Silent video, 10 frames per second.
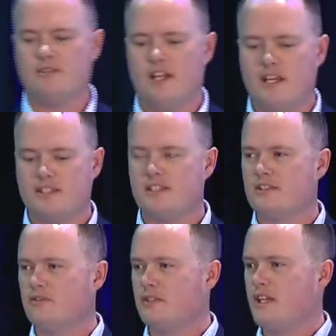analysis
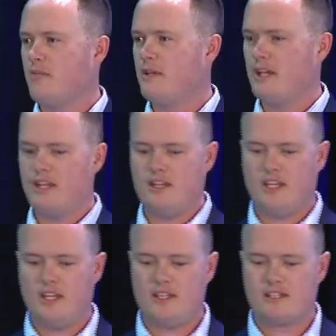of what's happening in
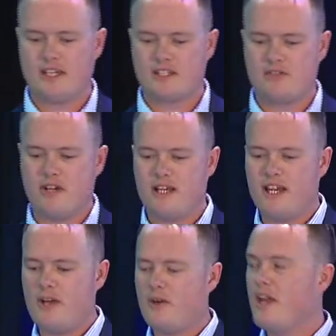the sector right
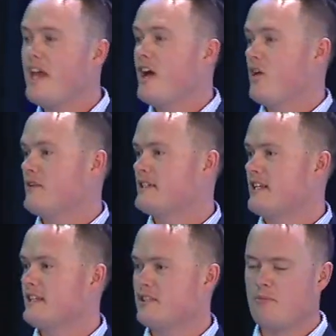now,
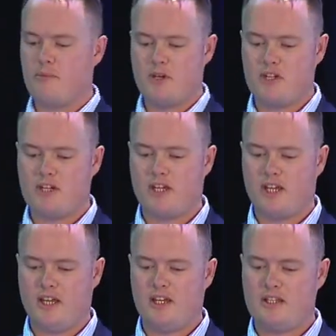obviously some emerging
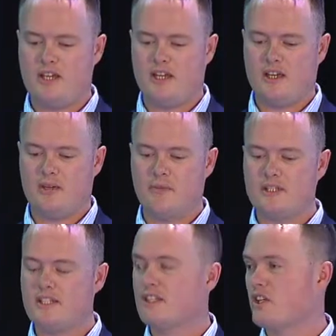and
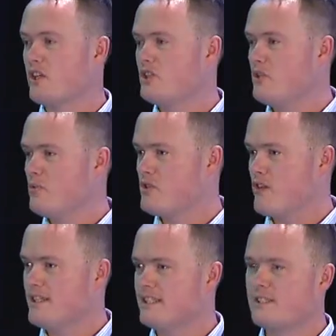business and consumer
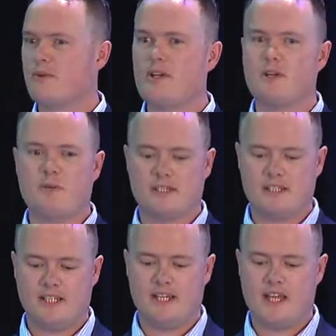trends as well that we're
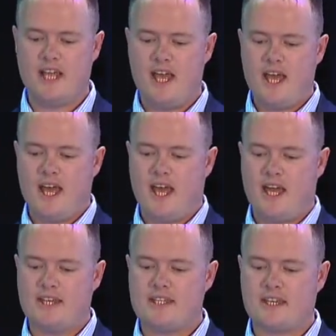seeing.
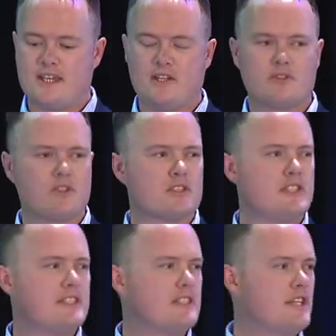And of course,
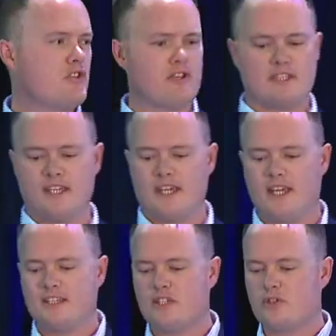this is an interesting
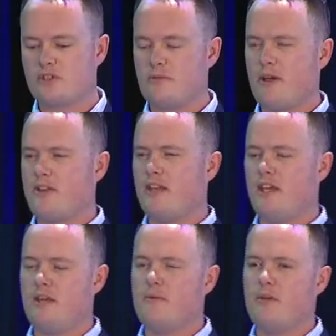case. It talks about
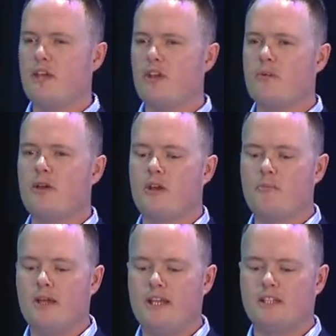the economic
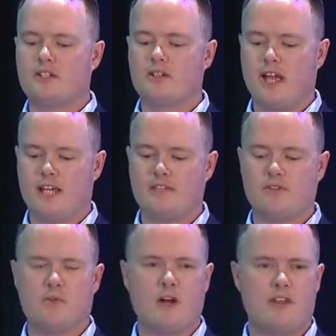and political case
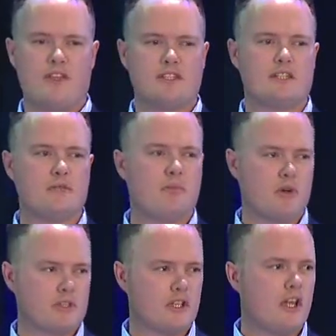for why this is
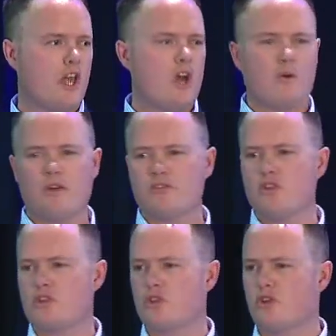important. We often
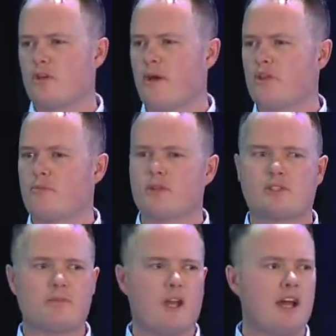just talk about the
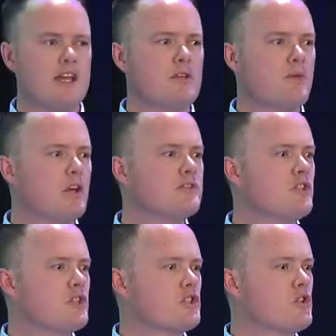bottom line. We
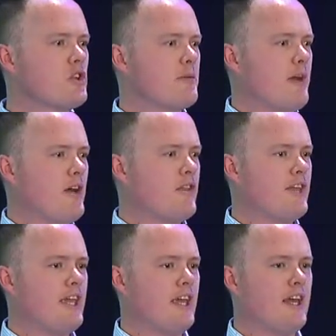often just talk about
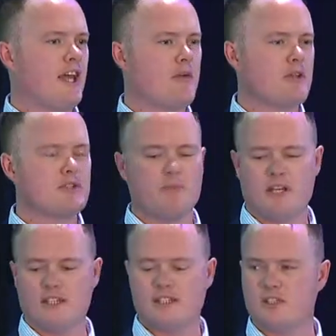the how much
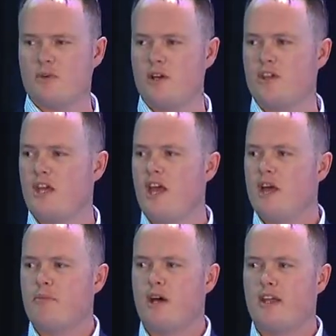money is this worth.
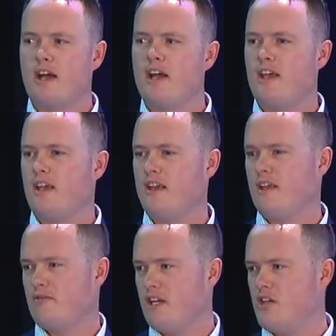But I
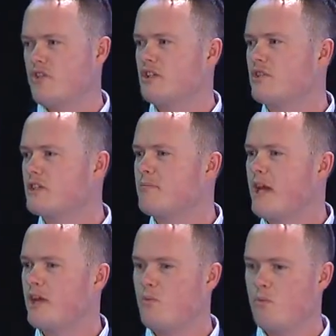really try to
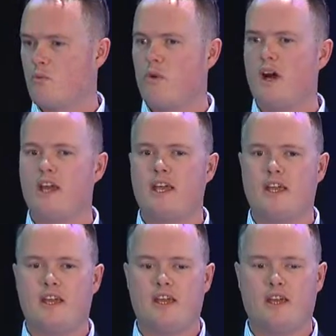explain
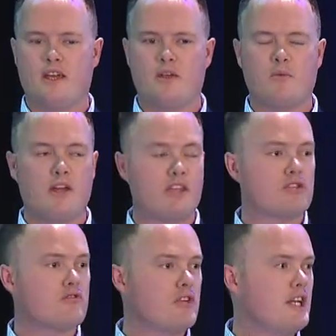why
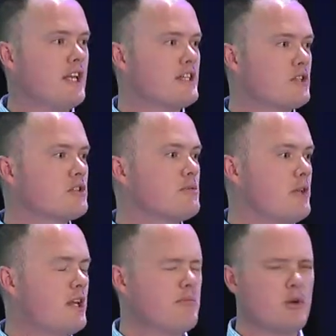this really is
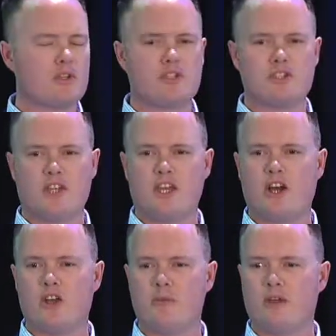ultimately important to the
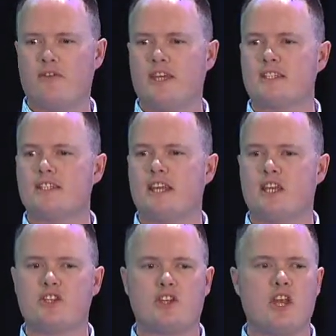economy of a
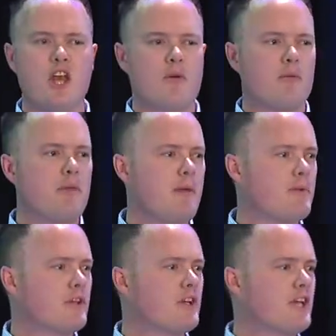destination. When
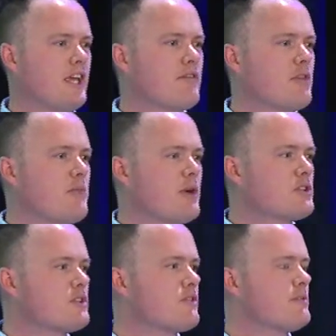people can give the
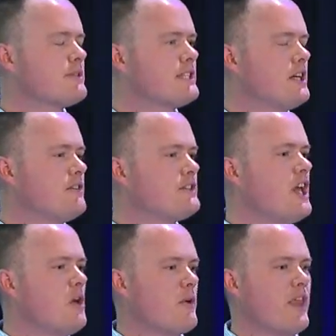most of themselves,
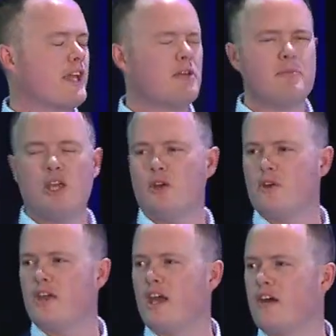when they can be who
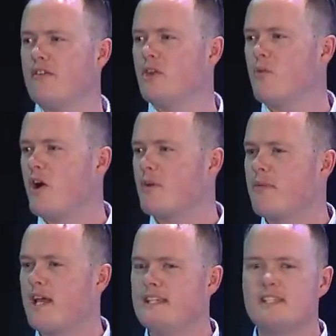they are in the
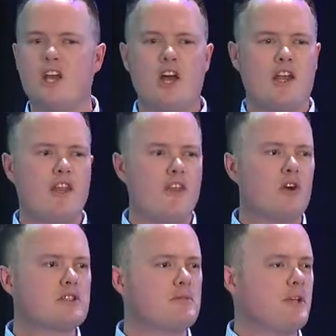workplace and
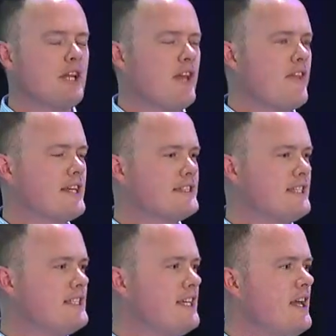ultimately in their
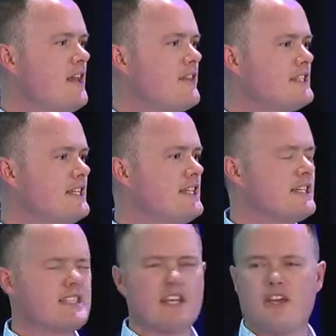city. The city
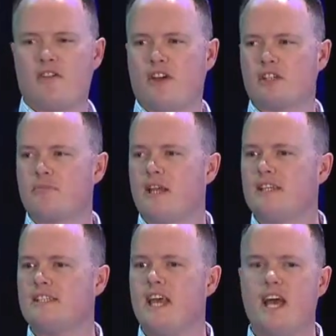is a diverse
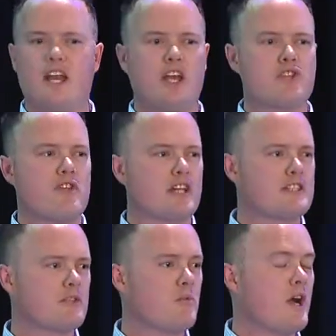place and it attracts
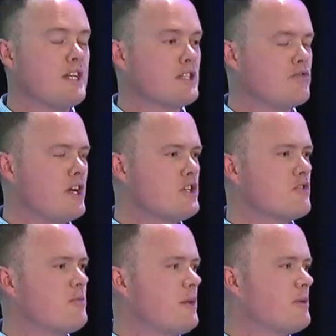the widest range
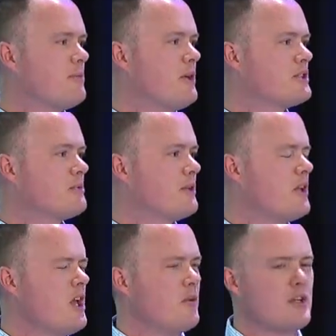of people possible,
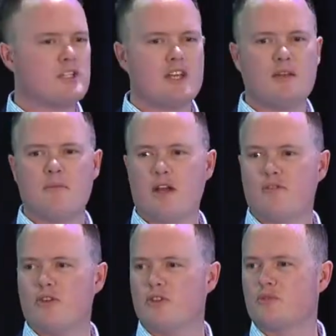which in my
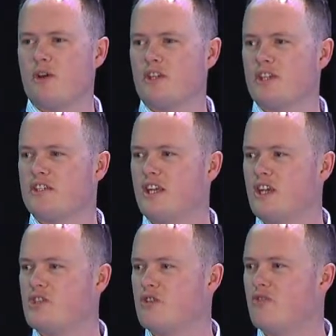view is what a
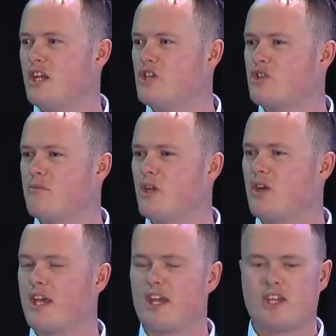destination really should be
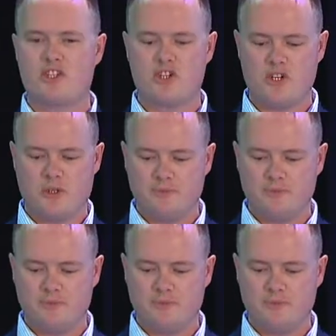looking to do.